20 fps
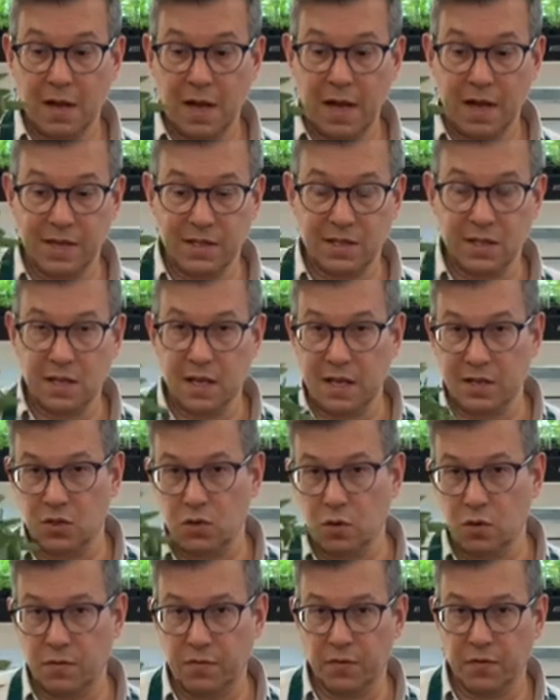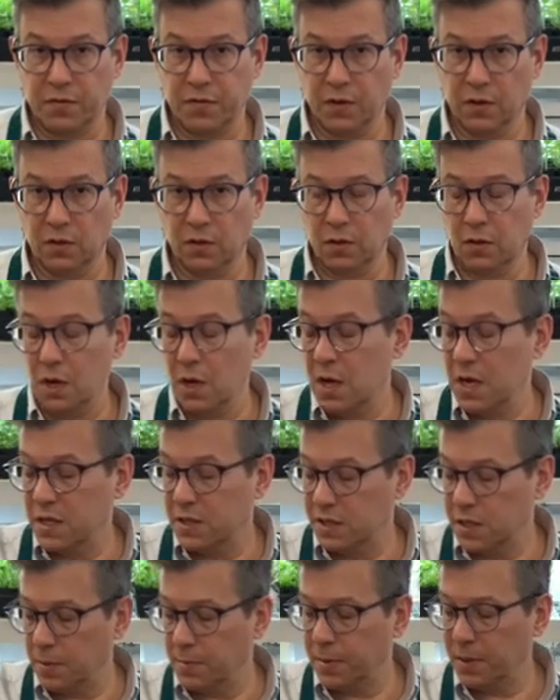as sort of a filler.
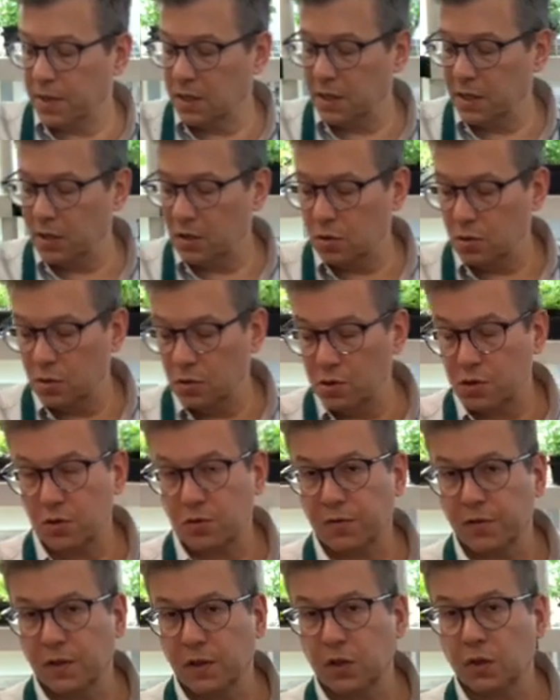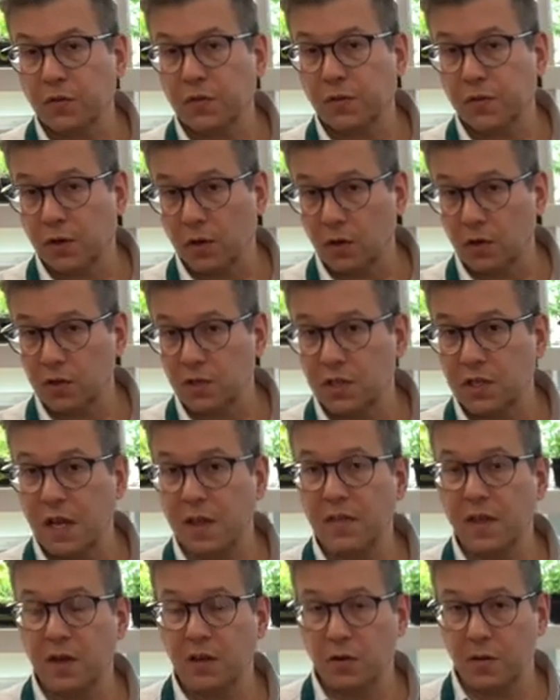Typically you use your filler first
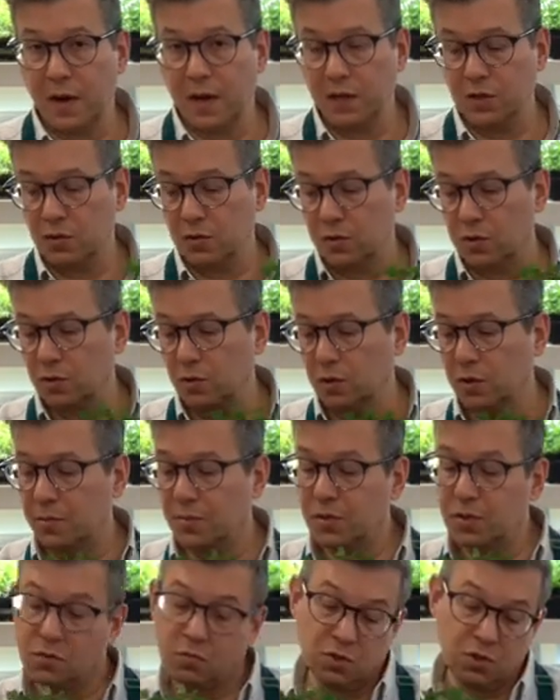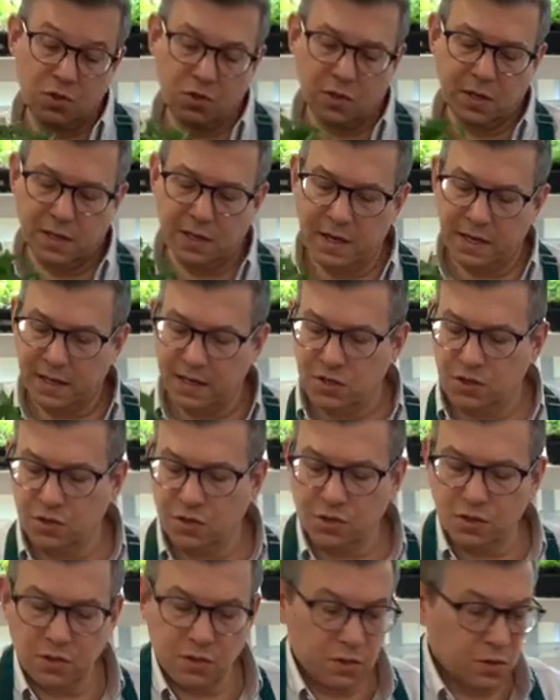and then you add your tulips, which you can, I guess you
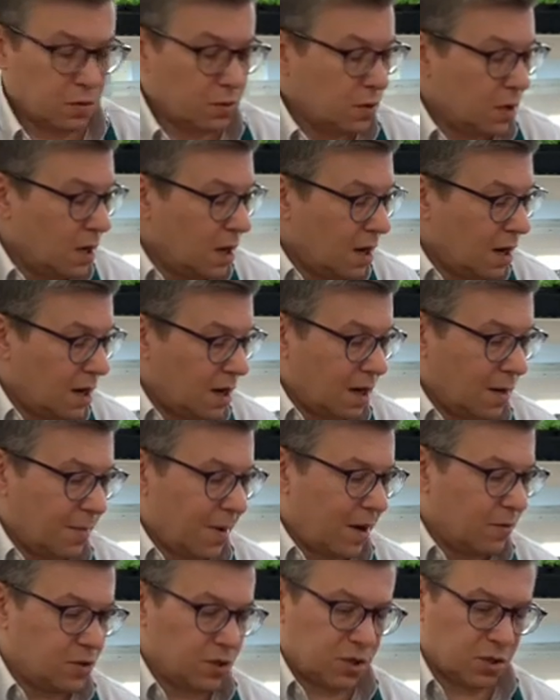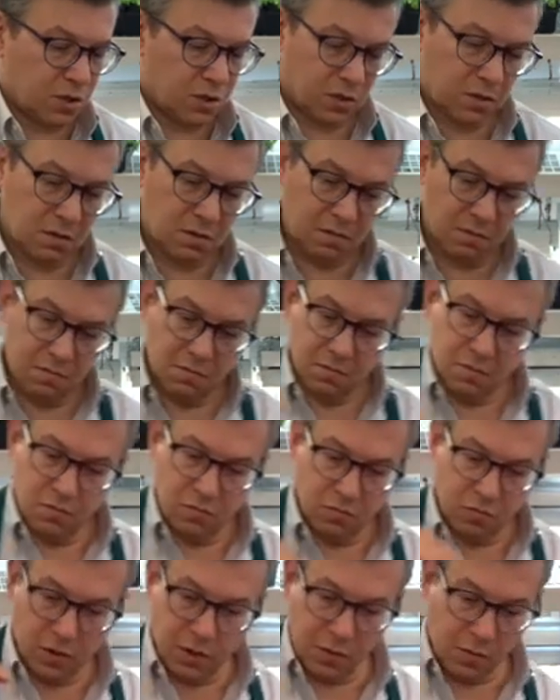can do. I was just
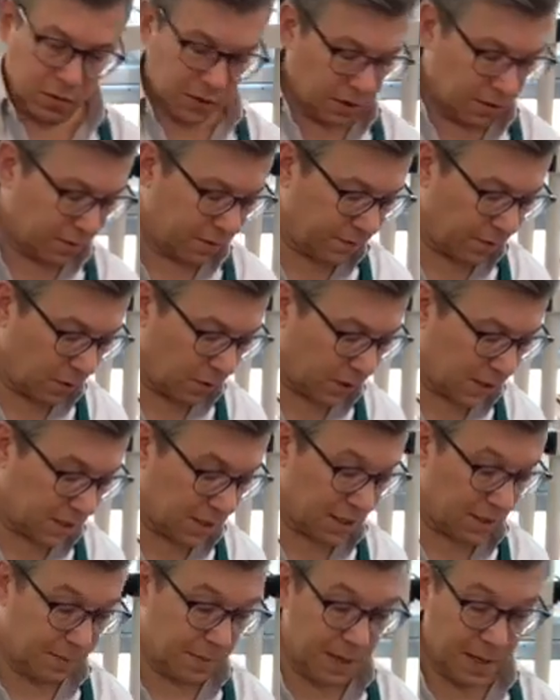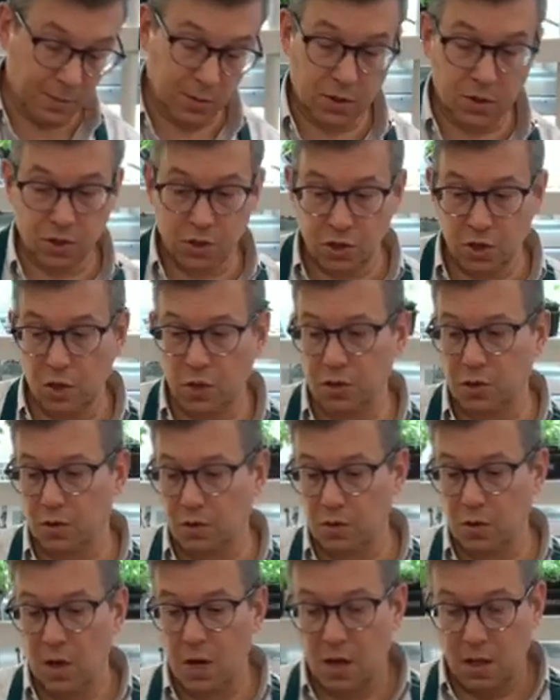really wanted to focus and be able to show
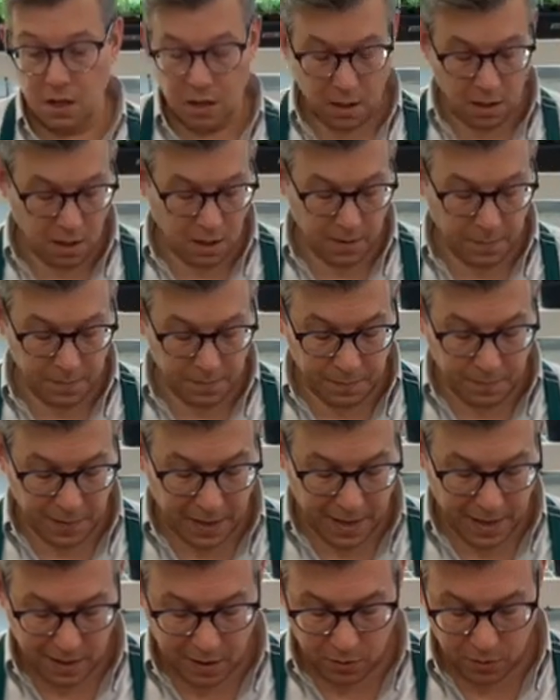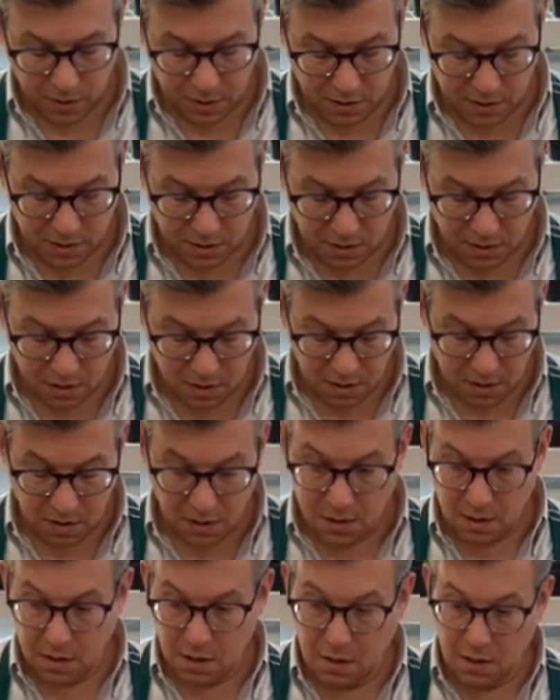you how this,
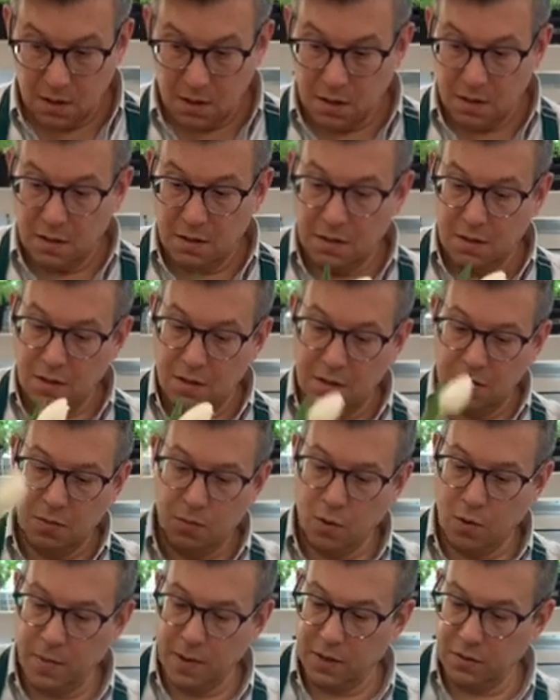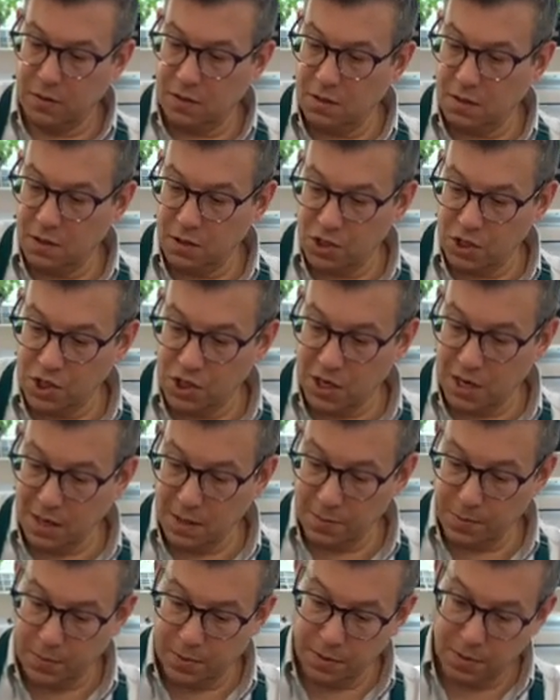it's more about the
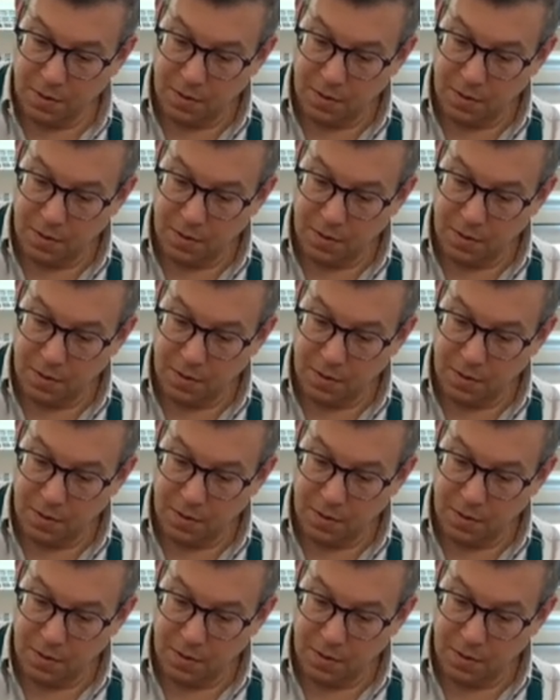shape.